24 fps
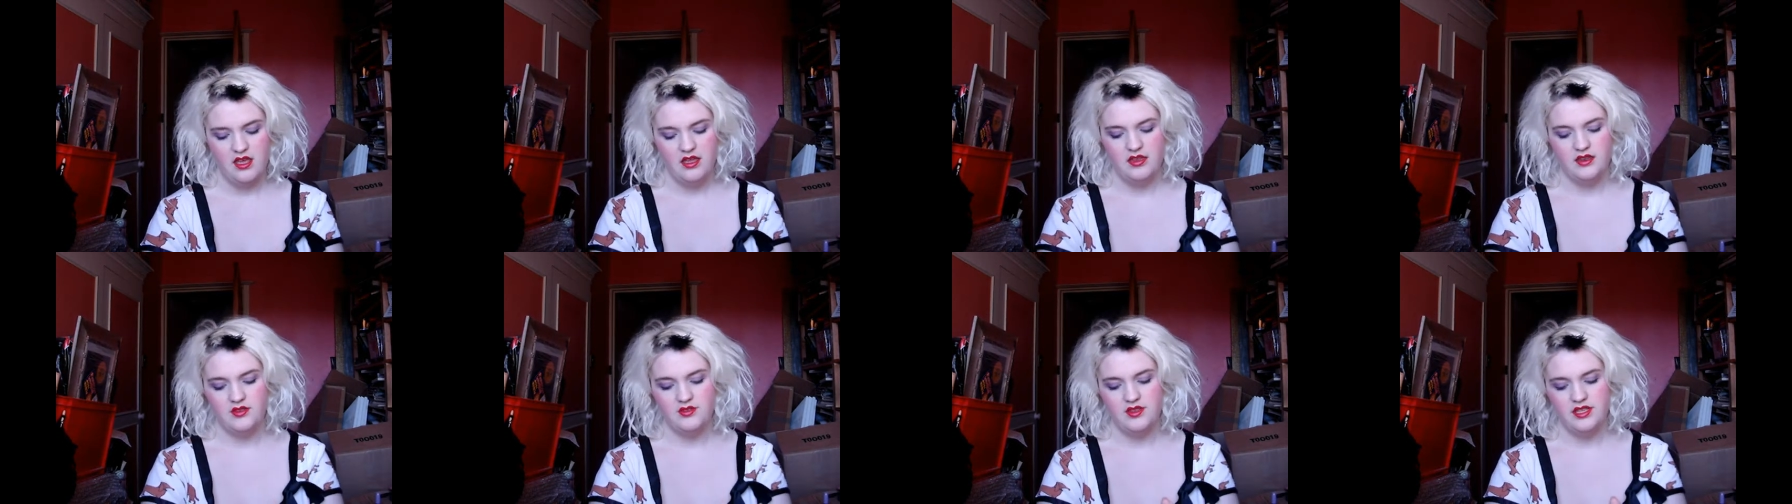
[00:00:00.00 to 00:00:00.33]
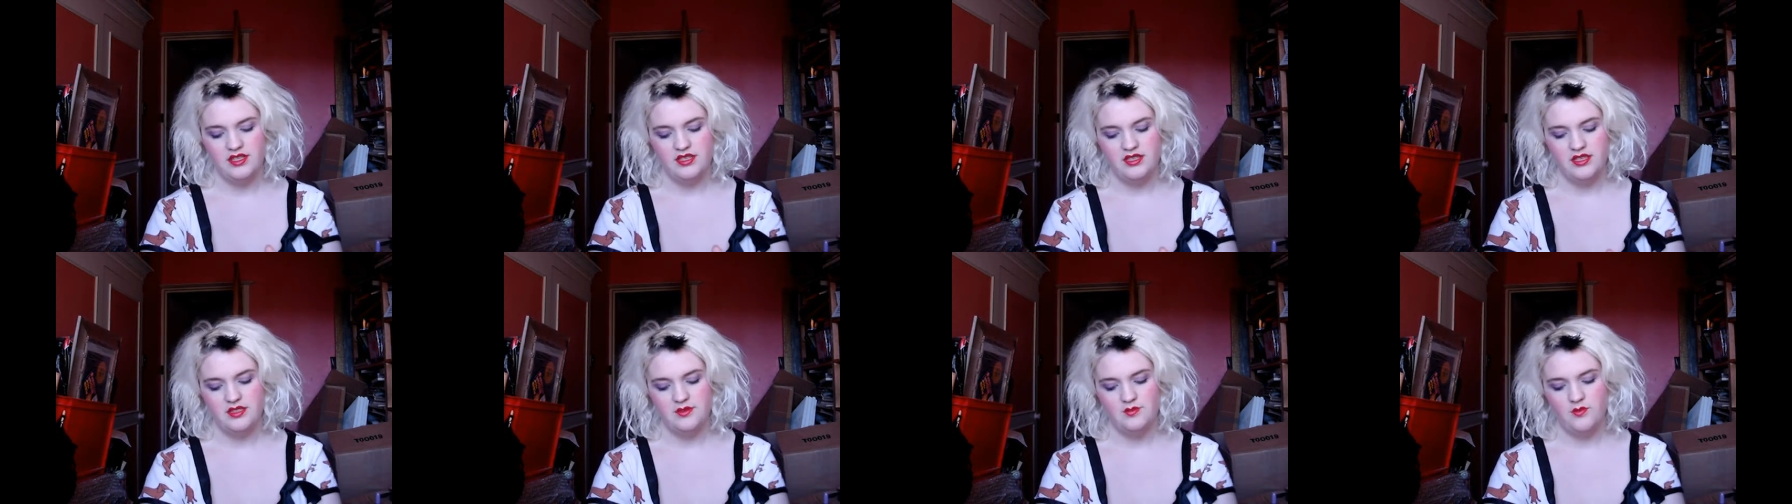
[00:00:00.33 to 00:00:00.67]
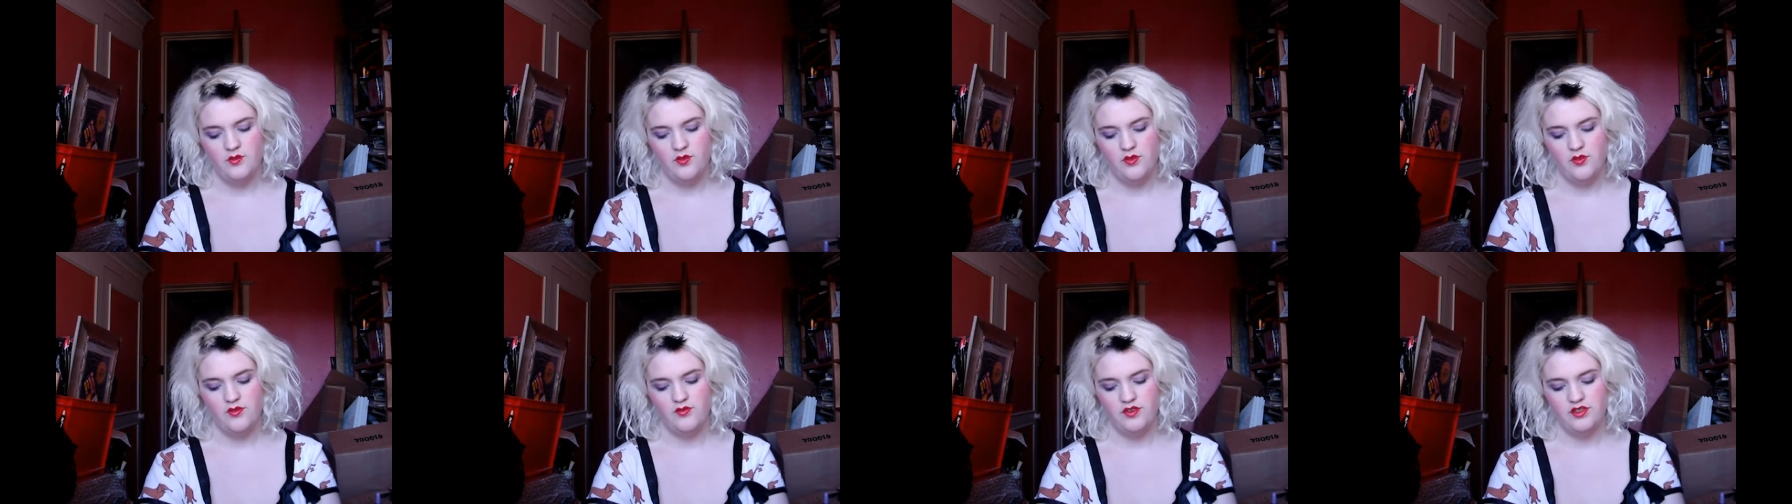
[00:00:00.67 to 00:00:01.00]
Now this is
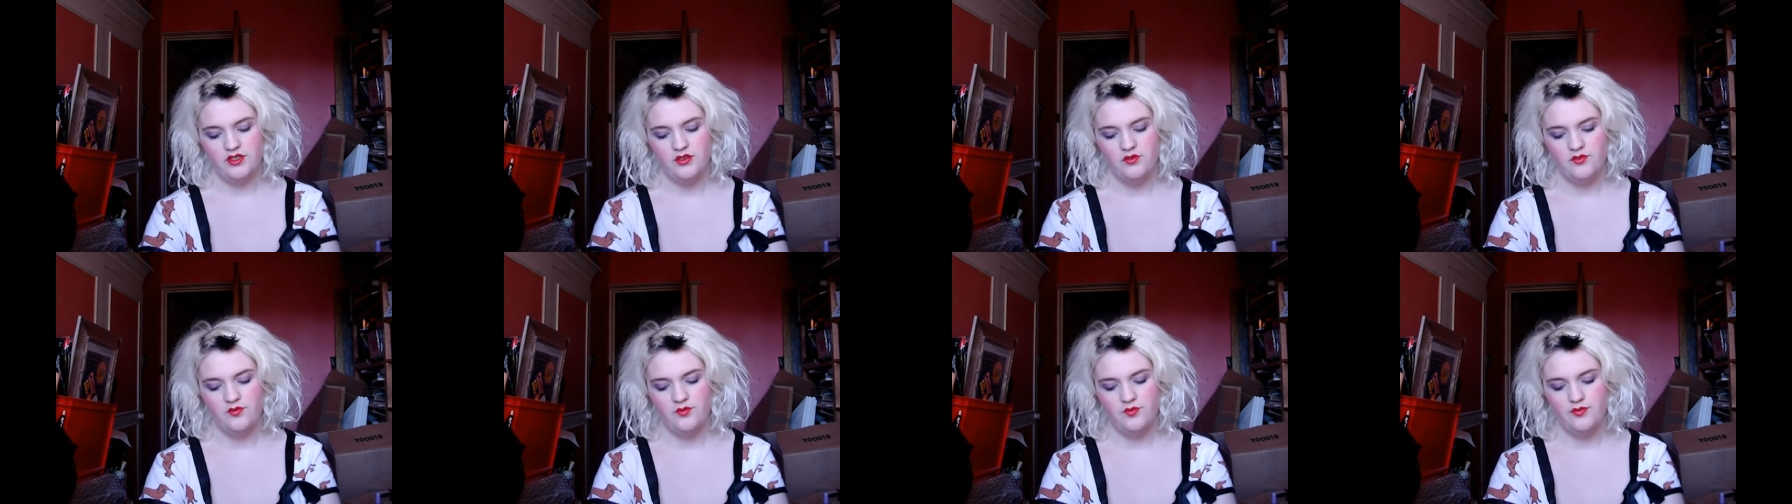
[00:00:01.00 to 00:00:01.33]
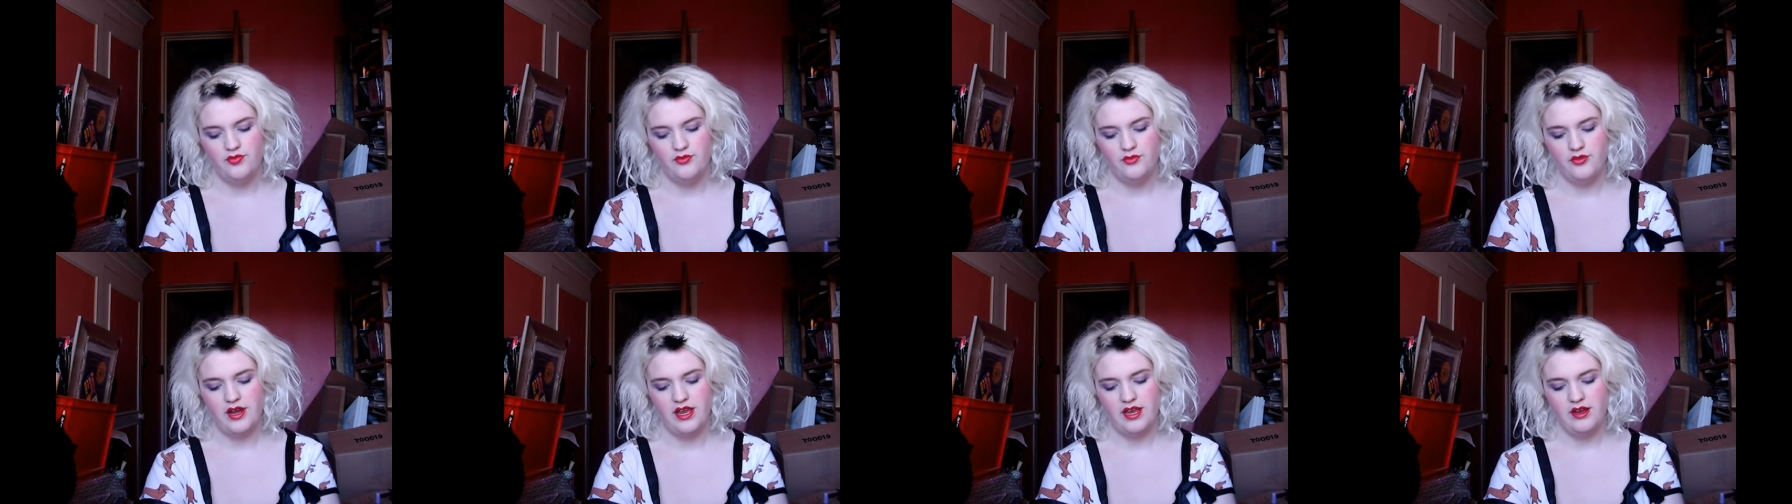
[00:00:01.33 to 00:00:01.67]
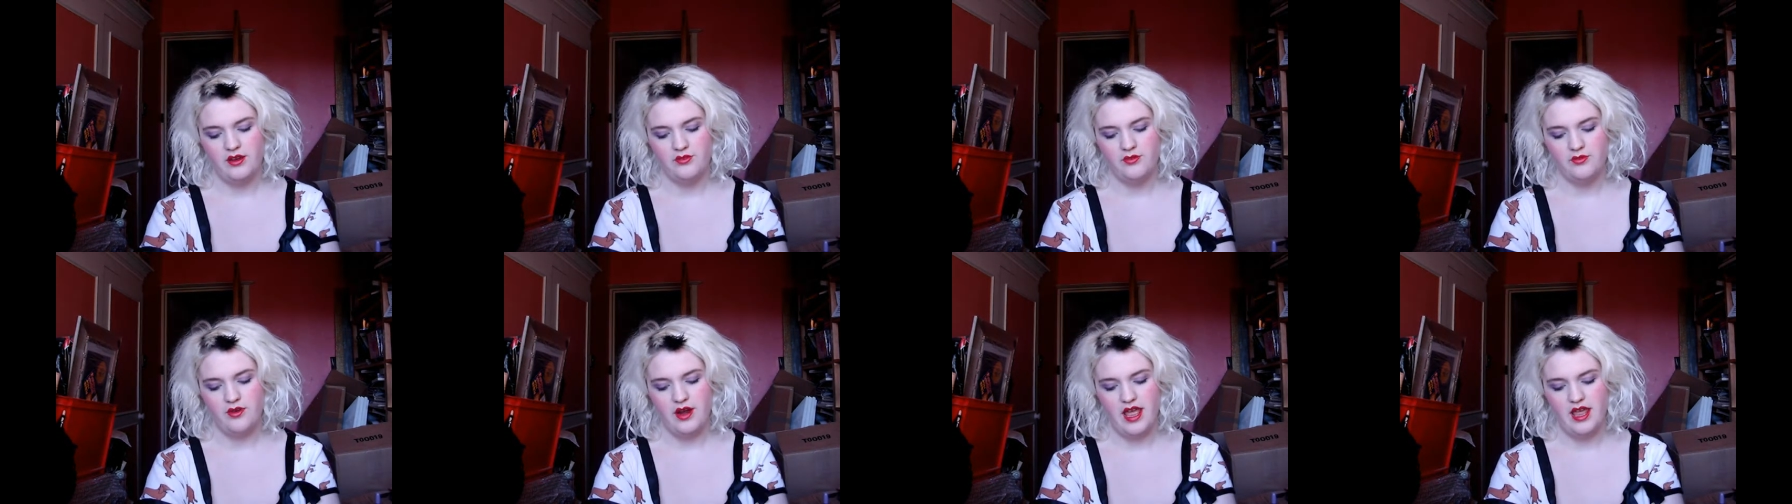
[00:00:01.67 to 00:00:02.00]
more of a sort of
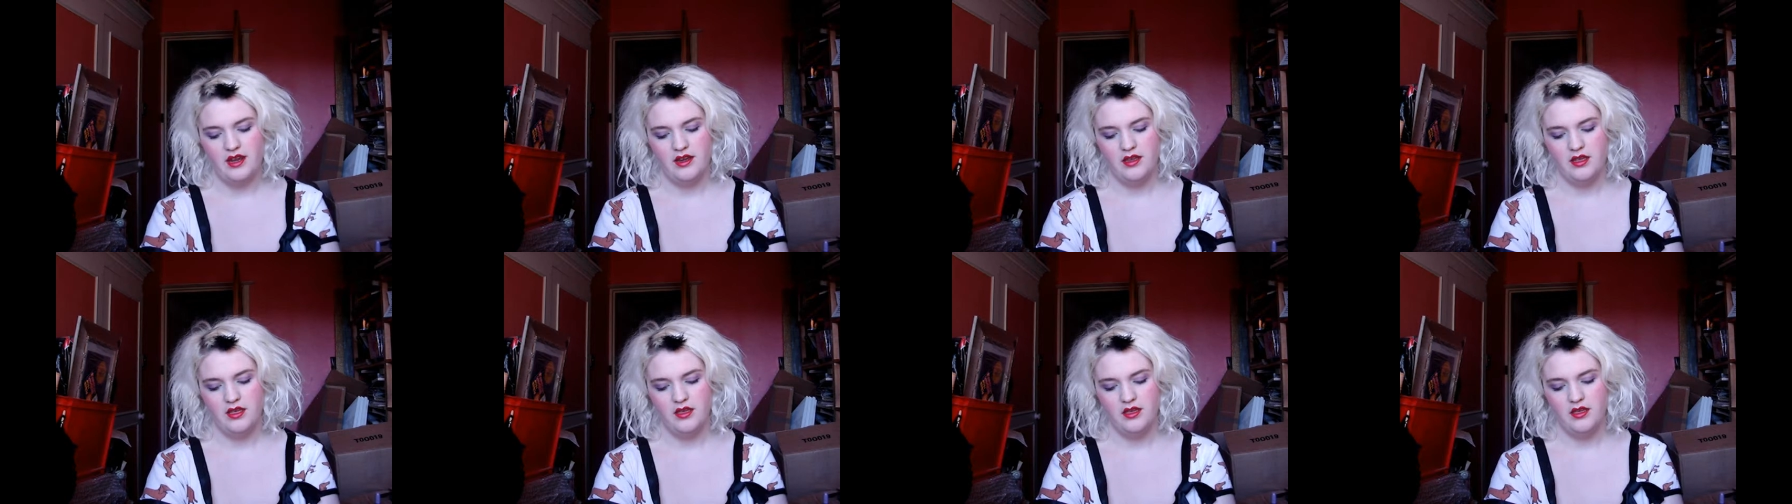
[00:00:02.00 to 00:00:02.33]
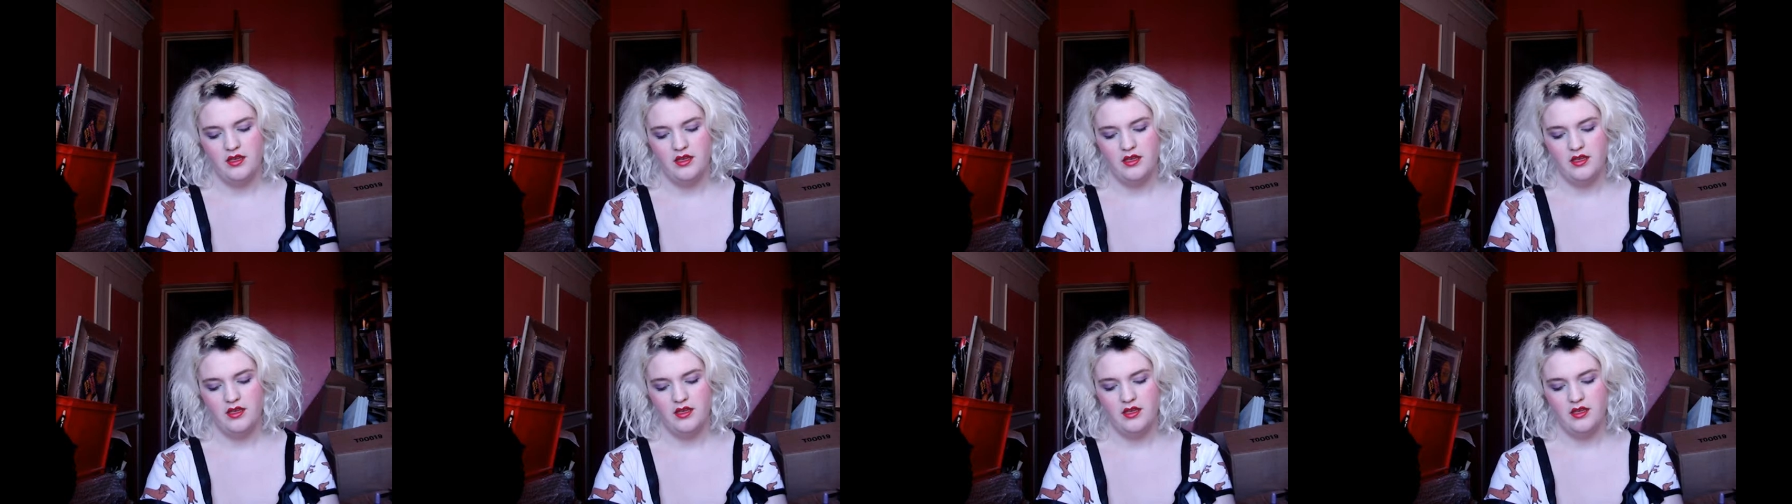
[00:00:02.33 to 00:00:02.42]
brick red.